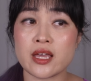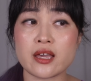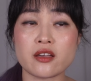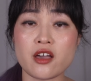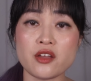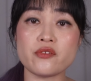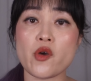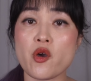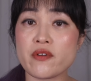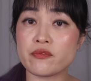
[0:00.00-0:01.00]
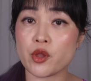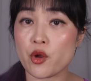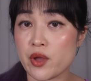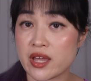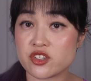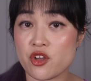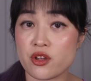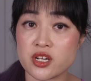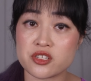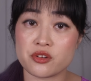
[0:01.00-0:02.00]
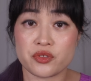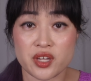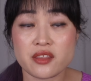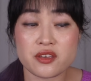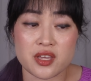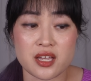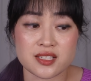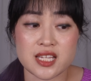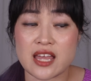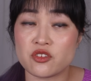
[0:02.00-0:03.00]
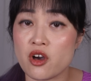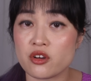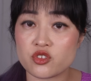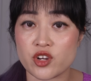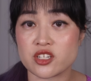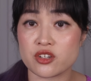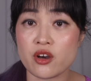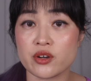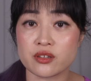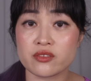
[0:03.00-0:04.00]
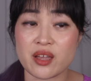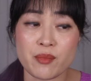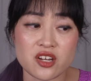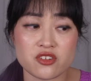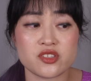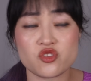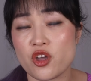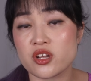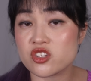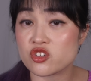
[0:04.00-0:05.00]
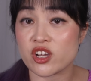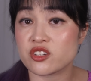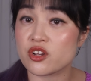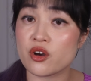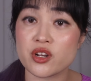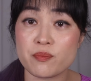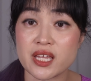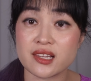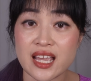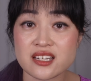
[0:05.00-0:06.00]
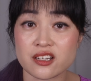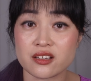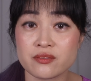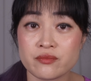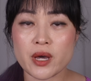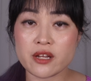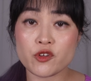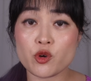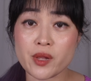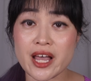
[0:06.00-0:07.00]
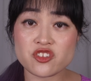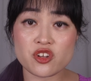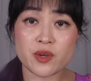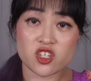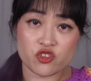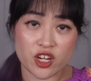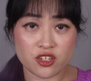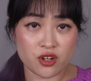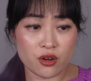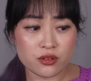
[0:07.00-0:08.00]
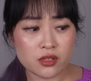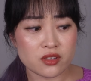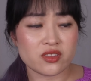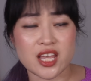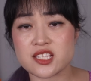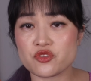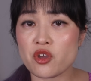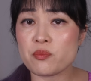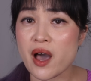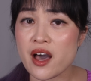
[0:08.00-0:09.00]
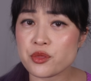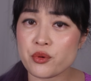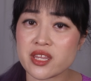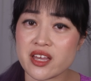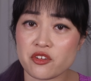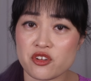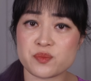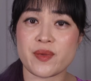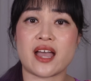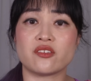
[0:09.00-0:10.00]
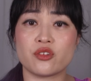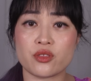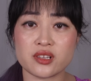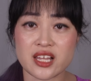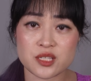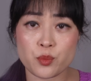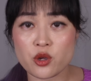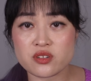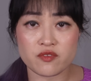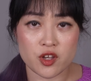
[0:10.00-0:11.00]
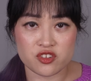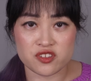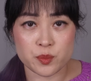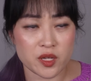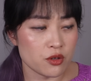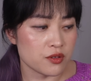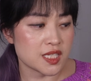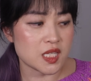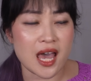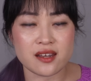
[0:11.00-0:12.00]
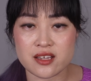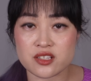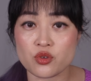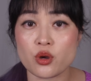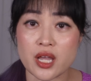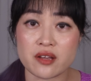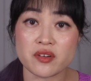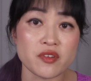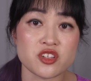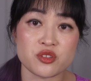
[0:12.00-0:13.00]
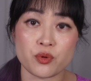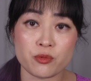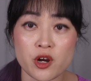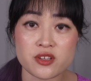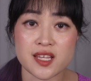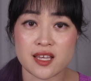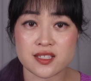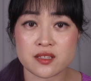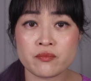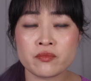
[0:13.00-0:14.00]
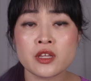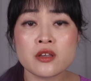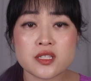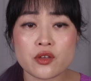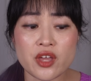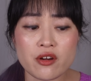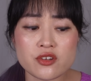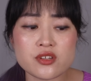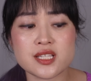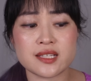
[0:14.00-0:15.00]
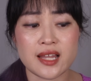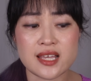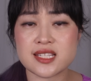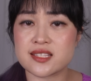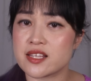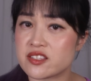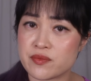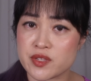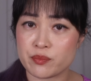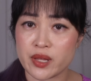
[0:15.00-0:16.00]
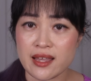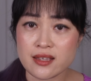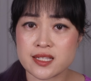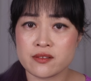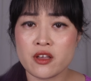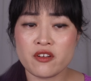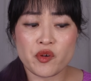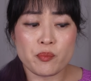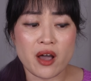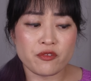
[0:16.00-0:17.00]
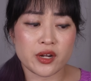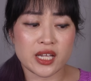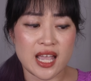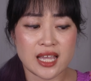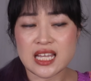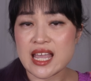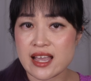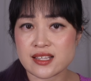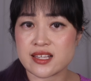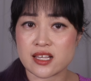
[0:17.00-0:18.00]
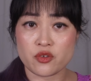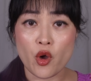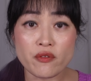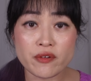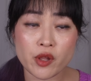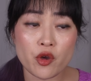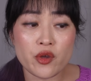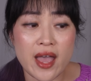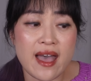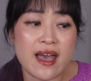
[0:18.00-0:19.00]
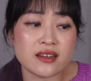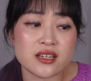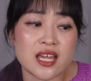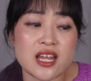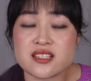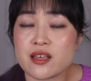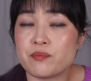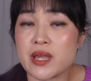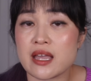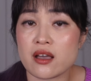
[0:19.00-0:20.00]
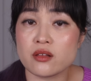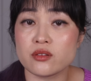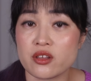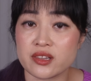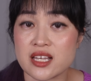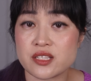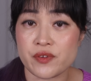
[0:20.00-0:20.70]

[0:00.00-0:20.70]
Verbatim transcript: it can kind of overflow and turn into the other things and not tretinoin. They might just turn into tretinoin a bit later. But if you apply too much tretinoin, there's no pathway that goes back to the less potent versions because that is not a reversible process. So there are just less systems in place for buffering any excess overflow and it ends up being a lot less